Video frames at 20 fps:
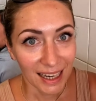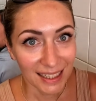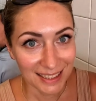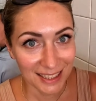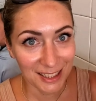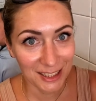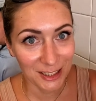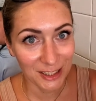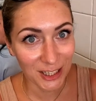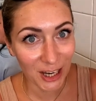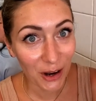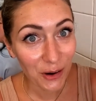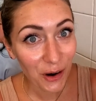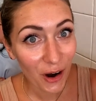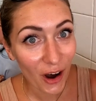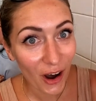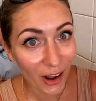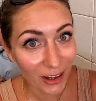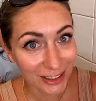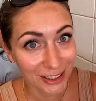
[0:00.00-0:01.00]
It's so
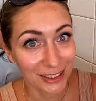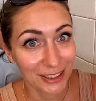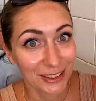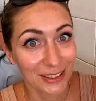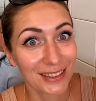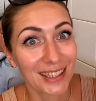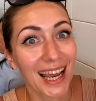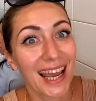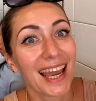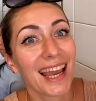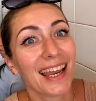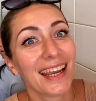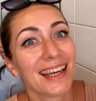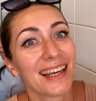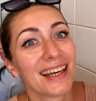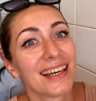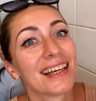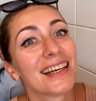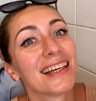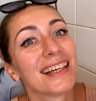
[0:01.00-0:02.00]
hot today.
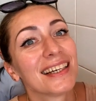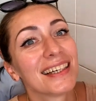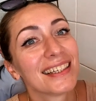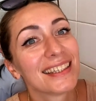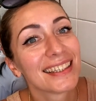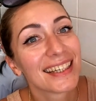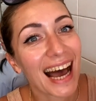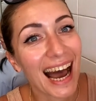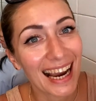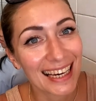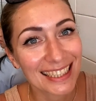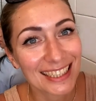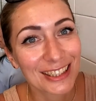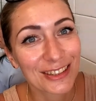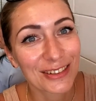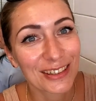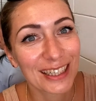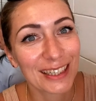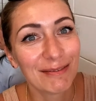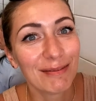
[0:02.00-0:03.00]
Ice
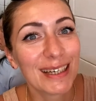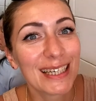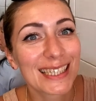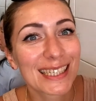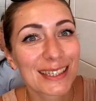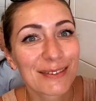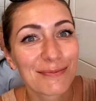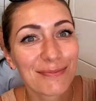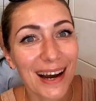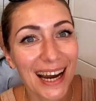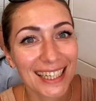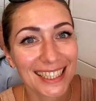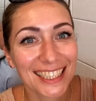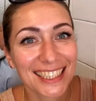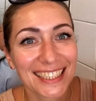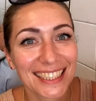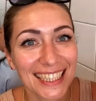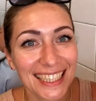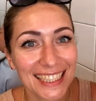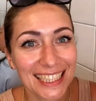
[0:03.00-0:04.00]
cream is much
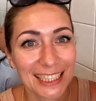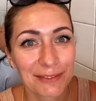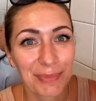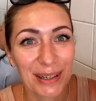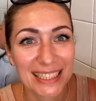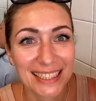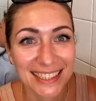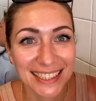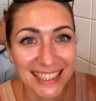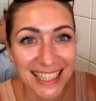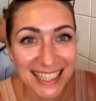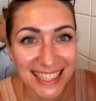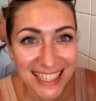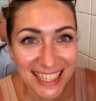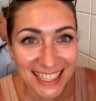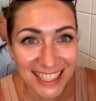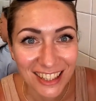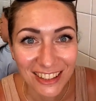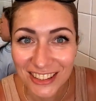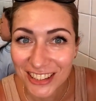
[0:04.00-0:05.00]
needed, but this
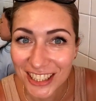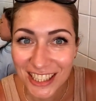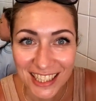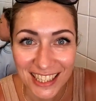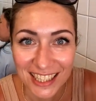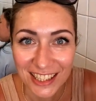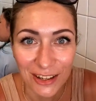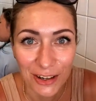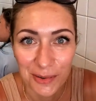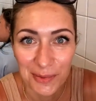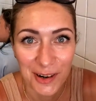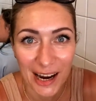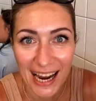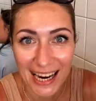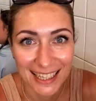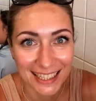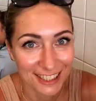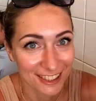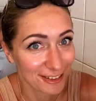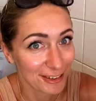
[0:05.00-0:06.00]
is not just a normal
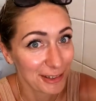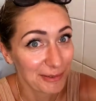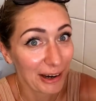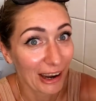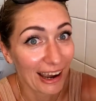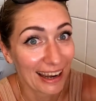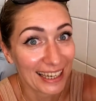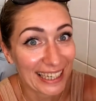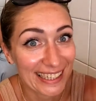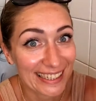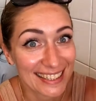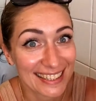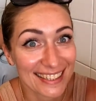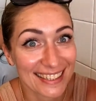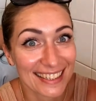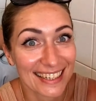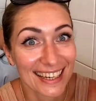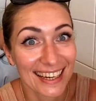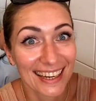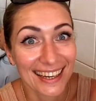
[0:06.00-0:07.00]
ice cream, guys.
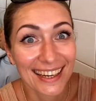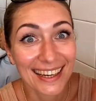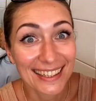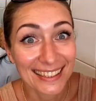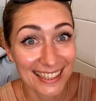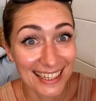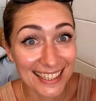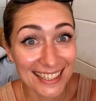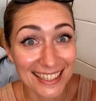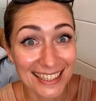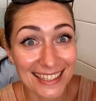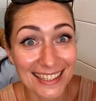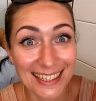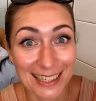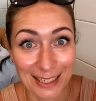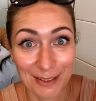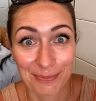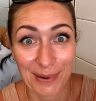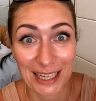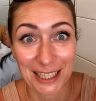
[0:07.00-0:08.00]
This is
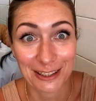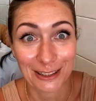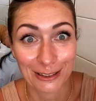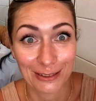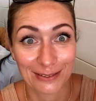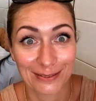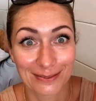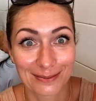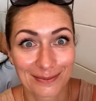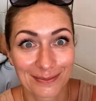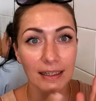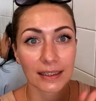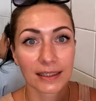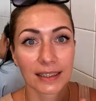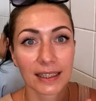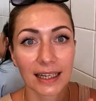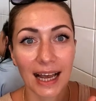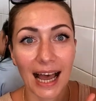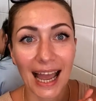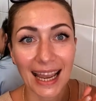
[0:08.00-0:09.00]
special.
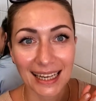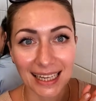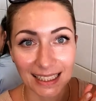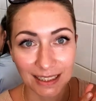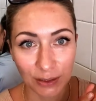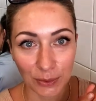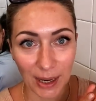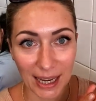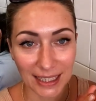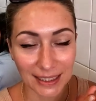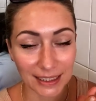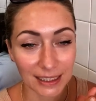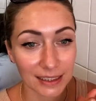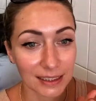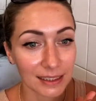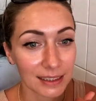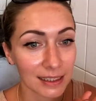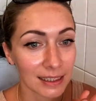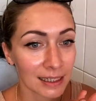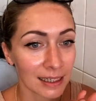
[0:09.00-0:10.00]
I can't wait.
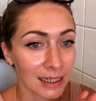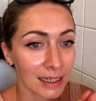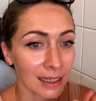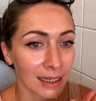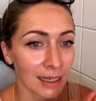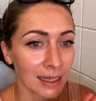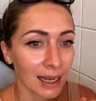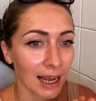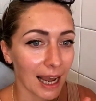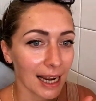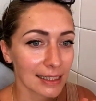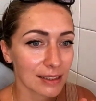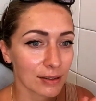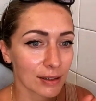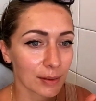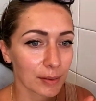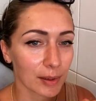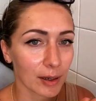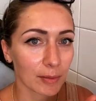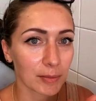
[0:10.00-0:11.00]
Ice
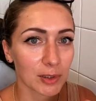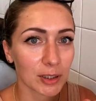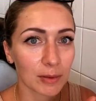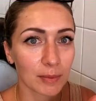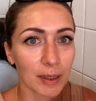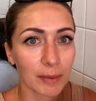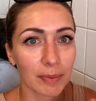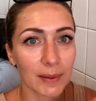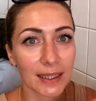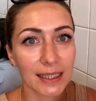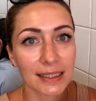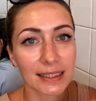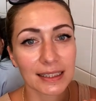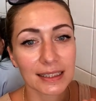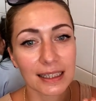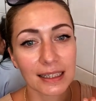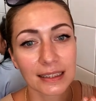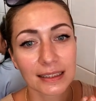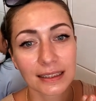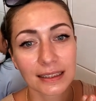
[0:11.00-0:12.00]
cream, come to me, please.